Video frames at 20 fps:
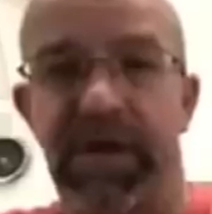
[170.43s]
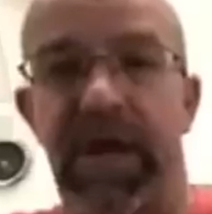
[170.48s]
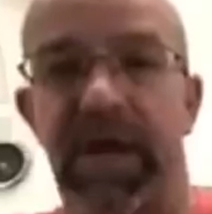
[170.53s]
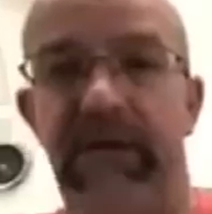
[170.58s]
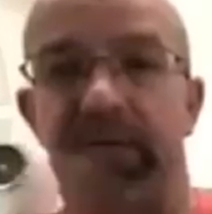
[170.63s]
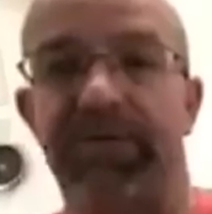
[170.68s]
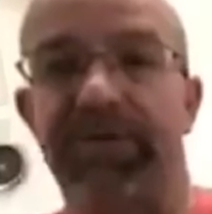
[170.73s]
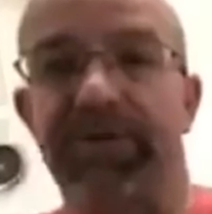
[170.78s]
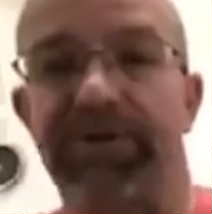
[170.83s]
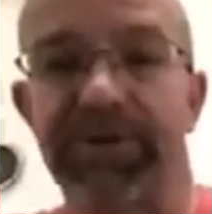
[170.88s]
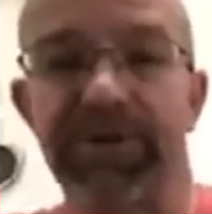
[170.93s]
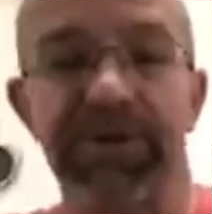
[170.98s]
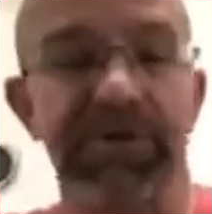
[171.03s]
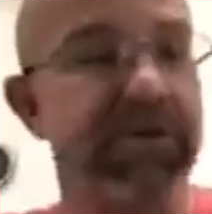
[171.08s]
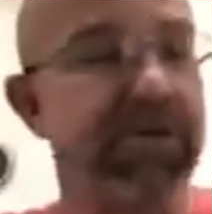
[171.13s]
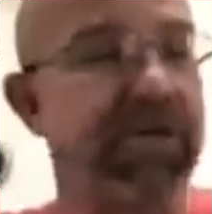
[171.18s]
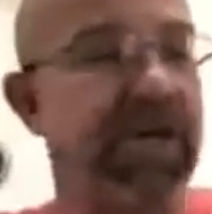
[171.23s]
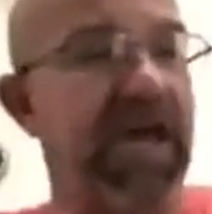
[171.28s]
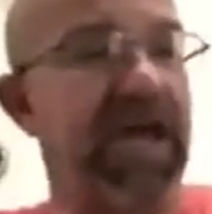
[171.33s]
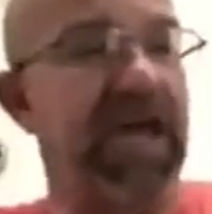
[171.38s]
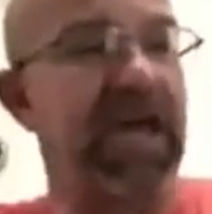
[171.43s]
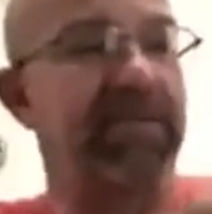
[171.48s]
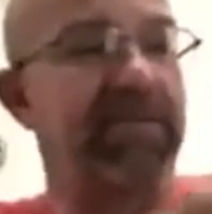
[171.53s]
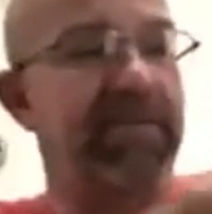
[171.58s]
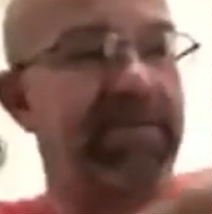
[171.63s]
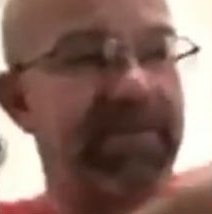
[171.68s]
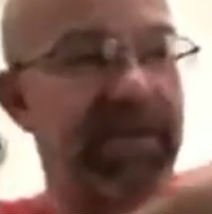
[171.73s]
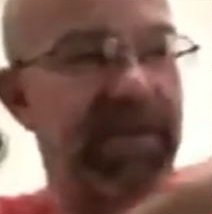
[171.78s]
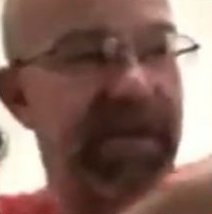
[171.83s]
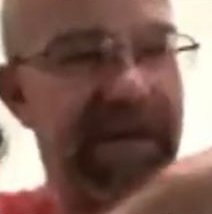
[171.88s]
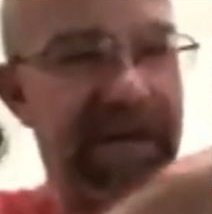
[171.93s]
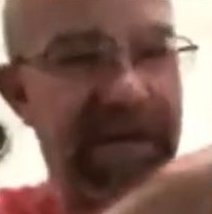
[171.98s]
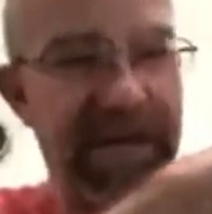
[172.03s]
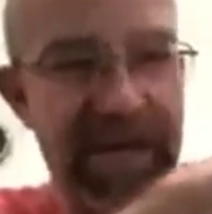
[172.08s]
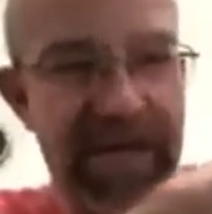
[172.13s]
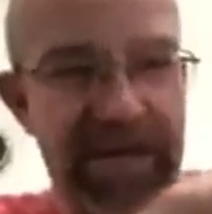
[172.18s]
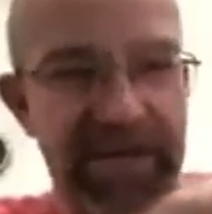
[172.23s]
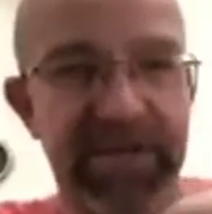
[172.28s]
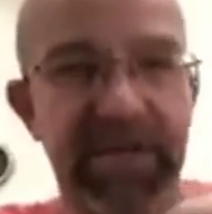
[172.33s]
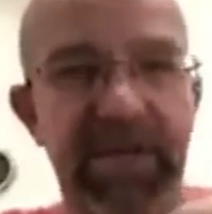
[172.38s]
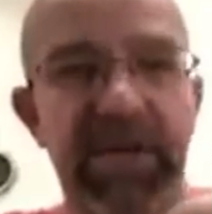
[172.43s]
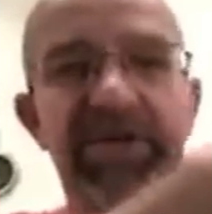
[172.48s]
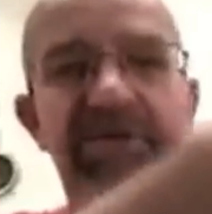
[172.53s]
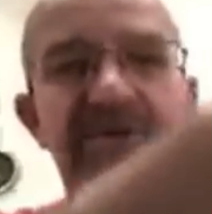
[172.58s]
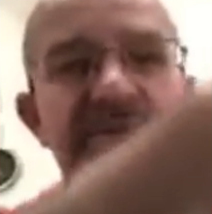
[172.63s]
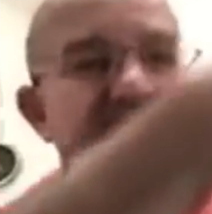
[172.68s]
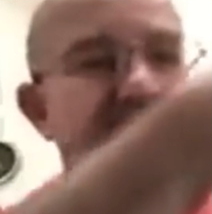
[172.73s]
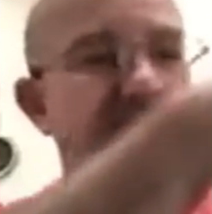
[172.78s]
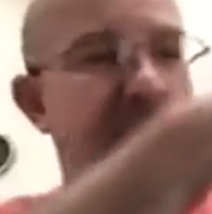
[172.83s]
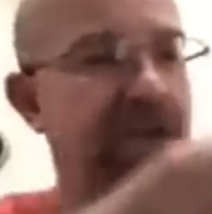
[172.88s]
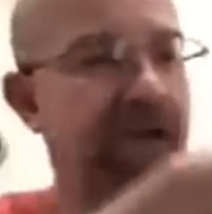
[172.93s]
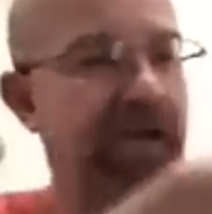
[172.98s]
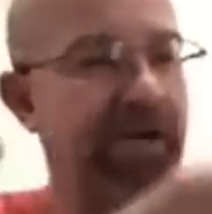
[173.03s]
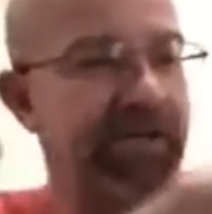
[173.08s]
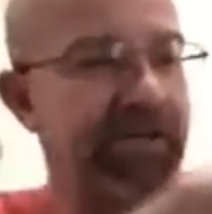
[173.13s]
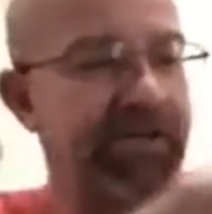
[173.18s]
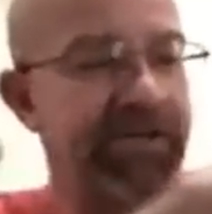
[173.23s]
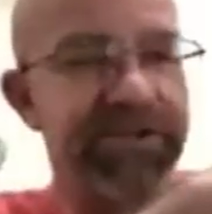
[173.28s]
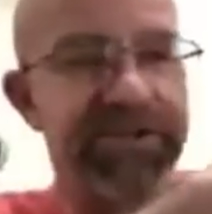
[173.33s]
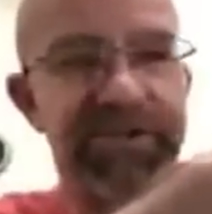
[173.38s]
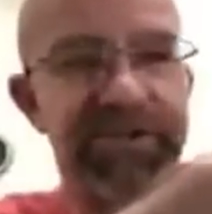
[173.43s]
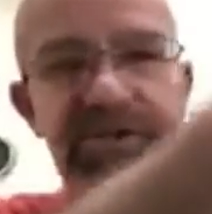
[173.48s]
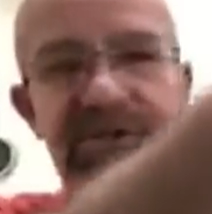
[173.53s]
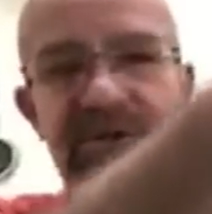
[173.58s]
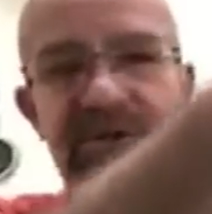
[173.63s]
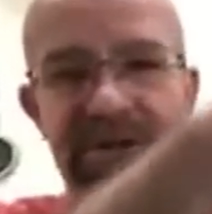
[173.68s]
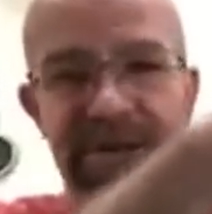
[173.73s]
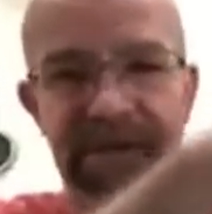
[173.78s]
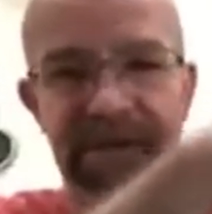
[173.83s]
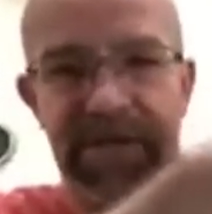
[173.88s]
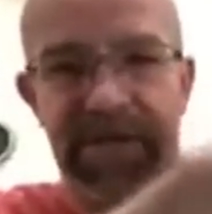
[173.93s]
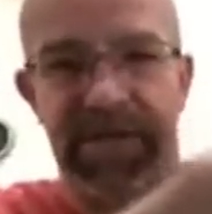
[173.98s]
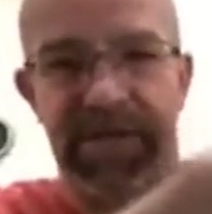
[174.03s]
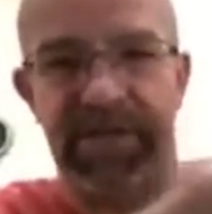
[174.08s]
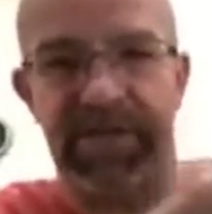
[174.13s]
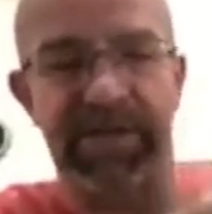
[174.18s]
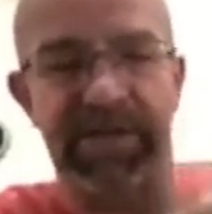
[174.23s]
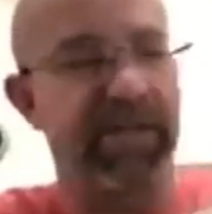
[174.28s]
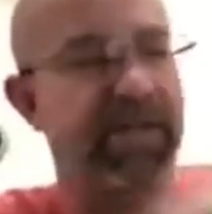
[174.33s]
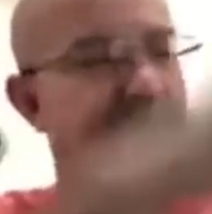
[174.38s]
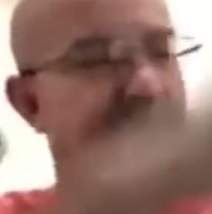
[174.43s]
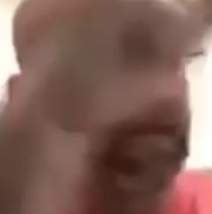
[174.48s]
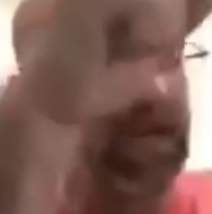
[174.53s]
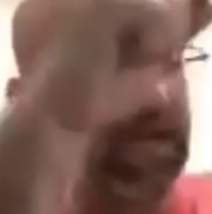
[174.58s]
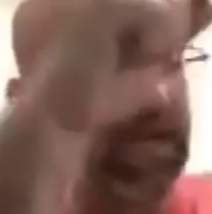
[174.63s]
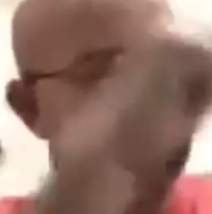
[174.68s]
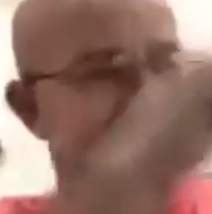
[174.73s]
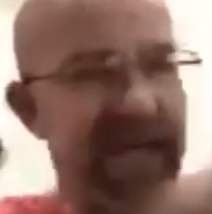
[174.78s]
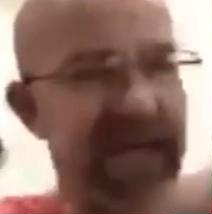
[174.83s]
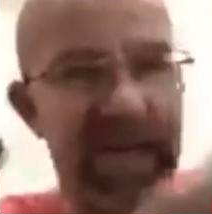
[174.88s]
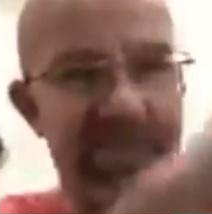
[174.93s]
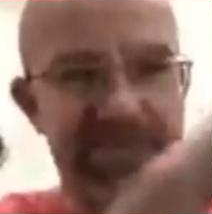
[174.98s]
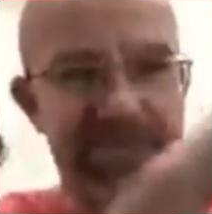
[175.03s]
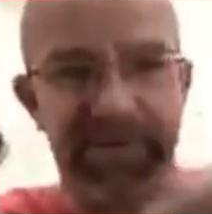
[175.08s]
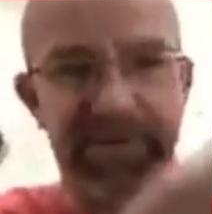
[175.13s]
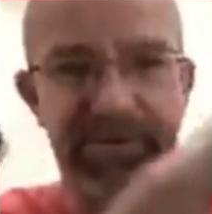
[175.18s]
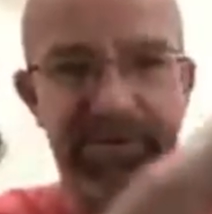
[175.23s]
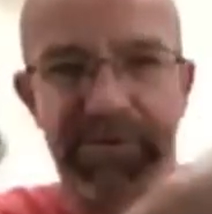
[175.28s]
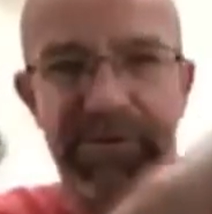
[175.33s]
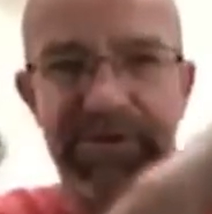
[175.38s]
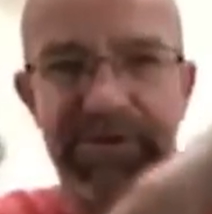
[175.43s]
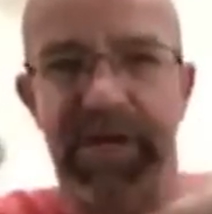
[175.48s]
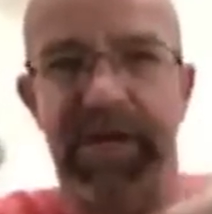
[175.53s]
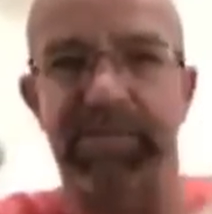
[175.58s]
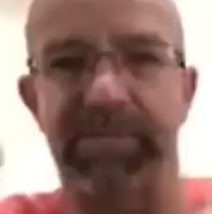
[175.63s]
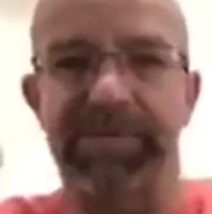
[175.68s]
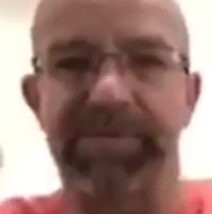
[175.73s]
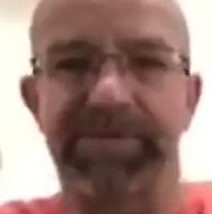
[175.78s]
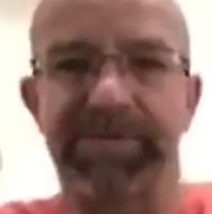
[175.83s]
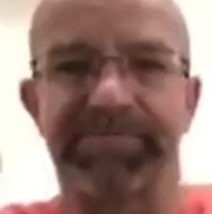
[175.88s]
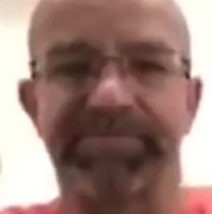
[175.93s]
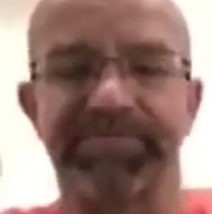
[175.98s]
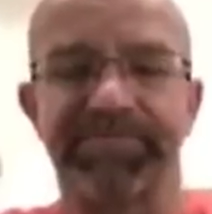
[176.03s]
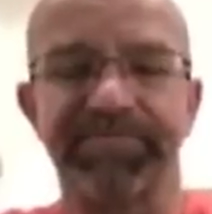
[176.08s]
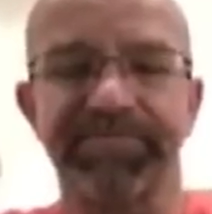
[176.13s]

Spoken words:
And when June came, the hand underlined June again and tapped it three times.